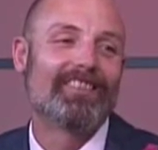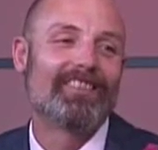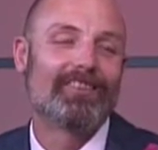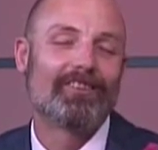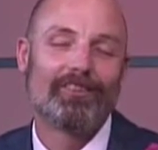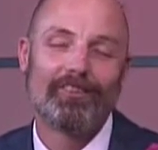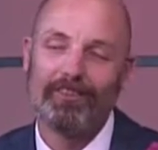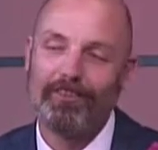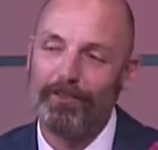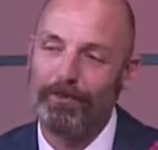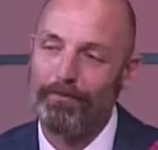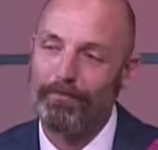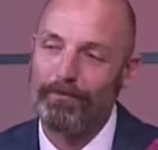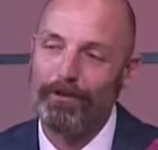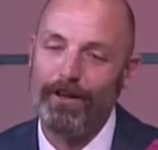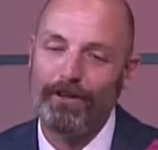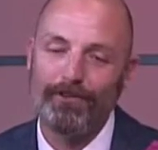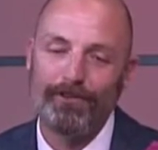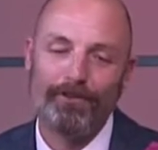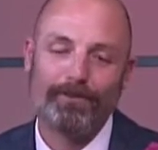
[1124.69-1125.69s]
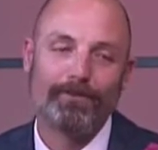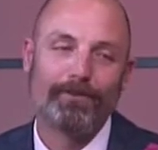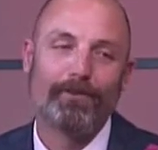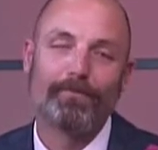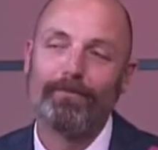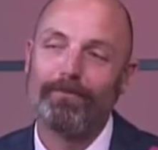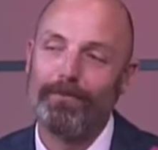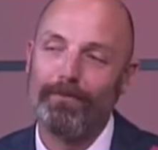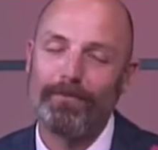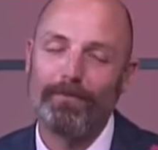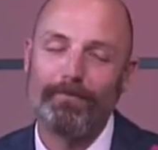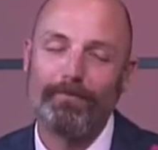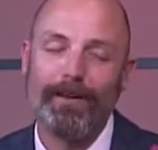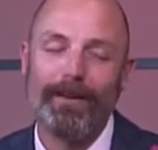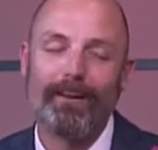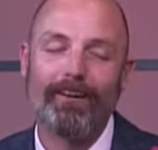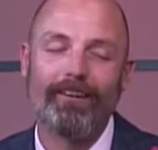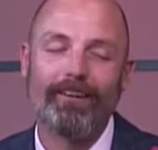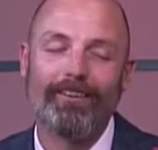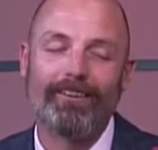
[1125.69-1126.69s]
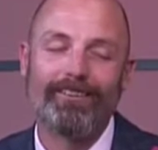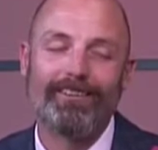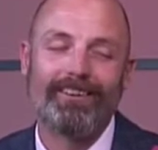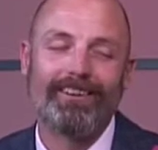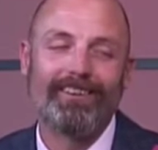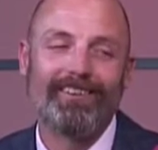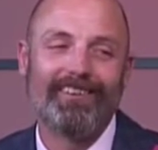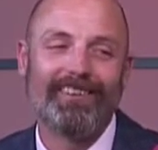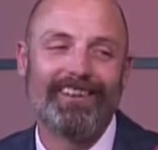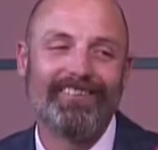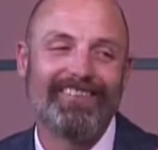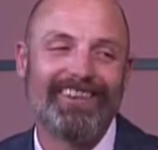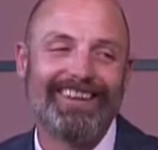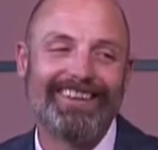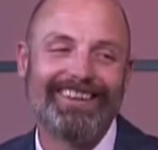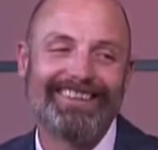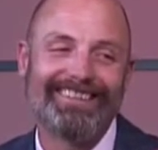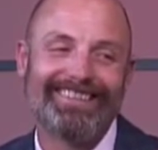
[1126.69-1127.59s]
there's a little pressure from the parents. You know what I mean?